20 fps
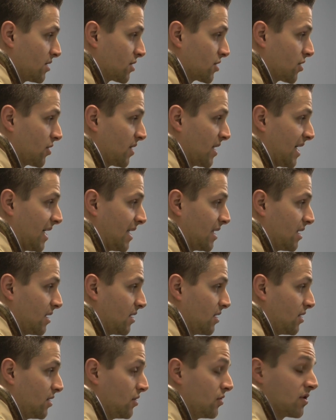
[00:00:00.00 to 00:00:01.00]
so that
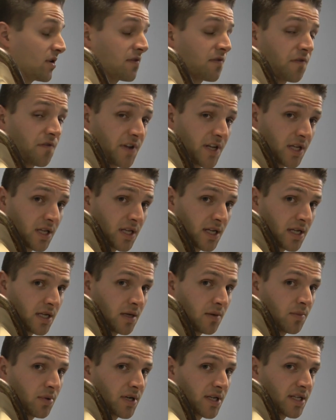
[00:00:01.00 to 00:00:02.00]
you can feel it,
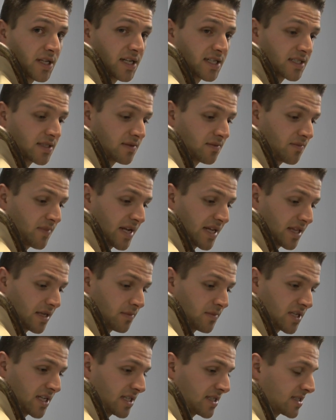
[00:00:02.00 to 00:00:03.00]
but it doesn't make
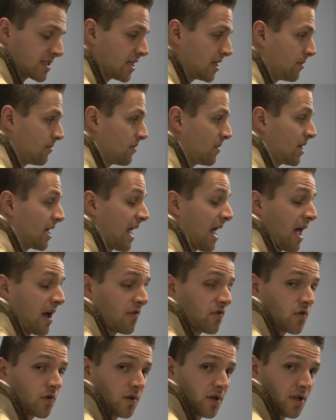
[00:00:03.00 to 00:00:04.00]
them tense up.
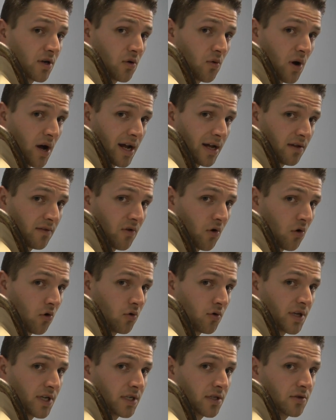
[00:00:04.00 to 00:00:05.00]
After a little while of
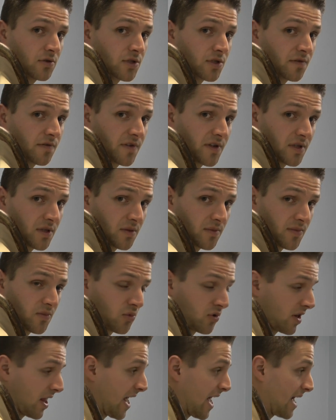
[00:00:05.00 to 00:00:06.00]
holding, you should feel
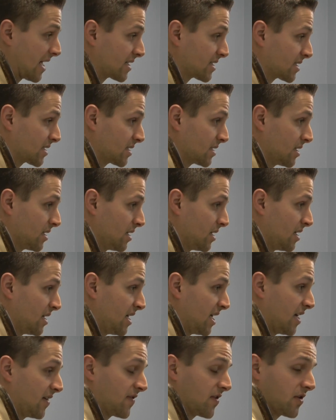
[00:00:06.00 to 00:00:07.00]
them relax.
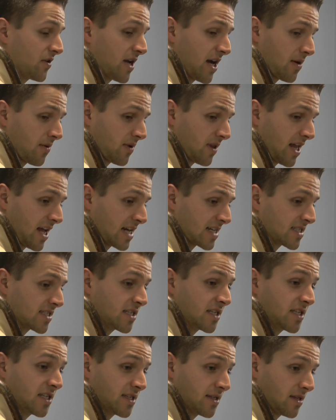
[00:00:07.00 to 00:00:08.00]
If they're not
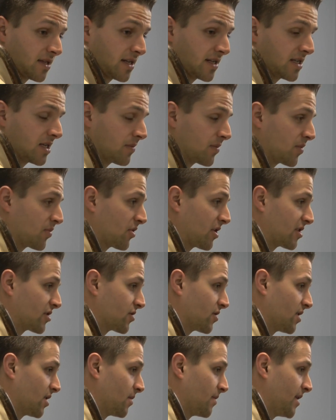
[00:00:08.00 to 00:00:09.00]
relaxing, you need to lighten up your
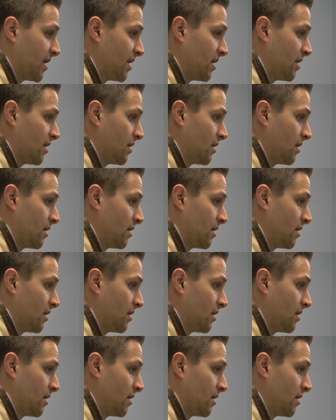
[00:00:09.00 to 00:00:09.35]
pressure a little bit.